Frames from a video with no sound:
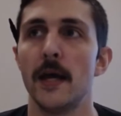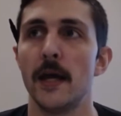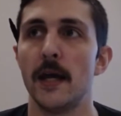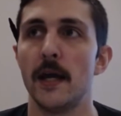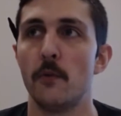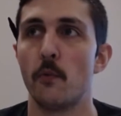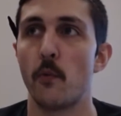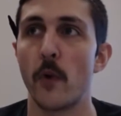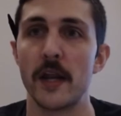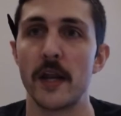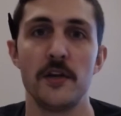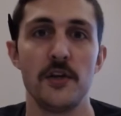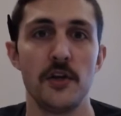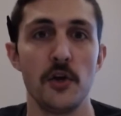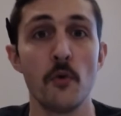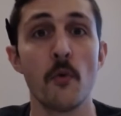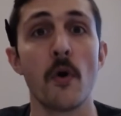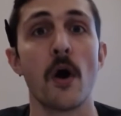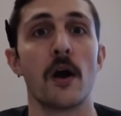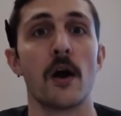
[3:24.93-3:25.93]
when
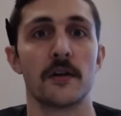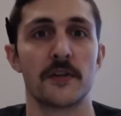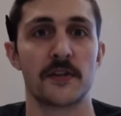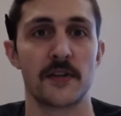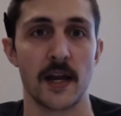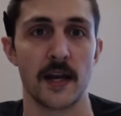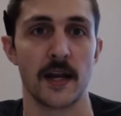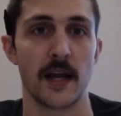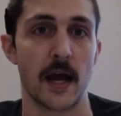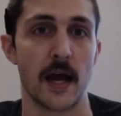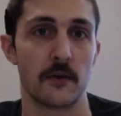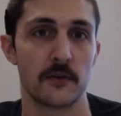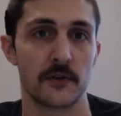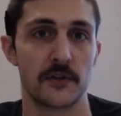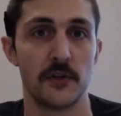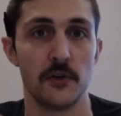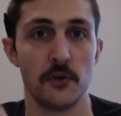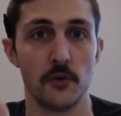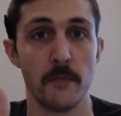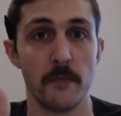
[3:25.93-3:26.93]
you are setting out
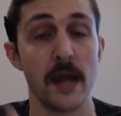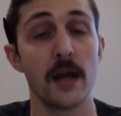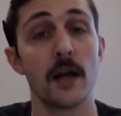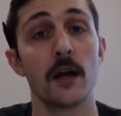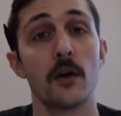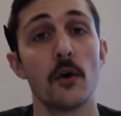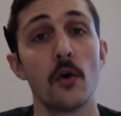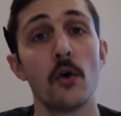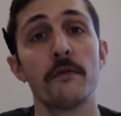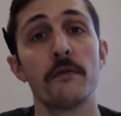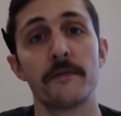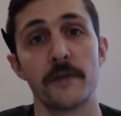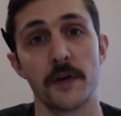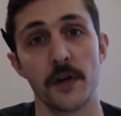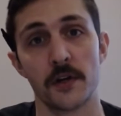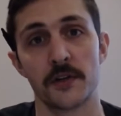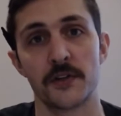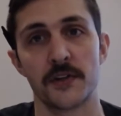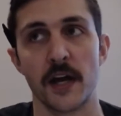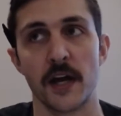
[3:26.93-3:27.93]
to make a goal for
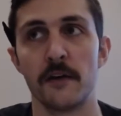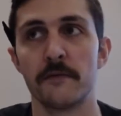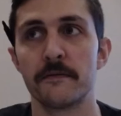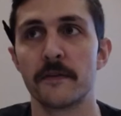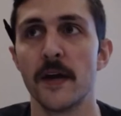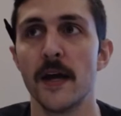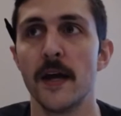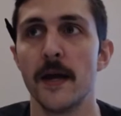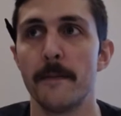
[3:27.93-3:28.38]
yourself,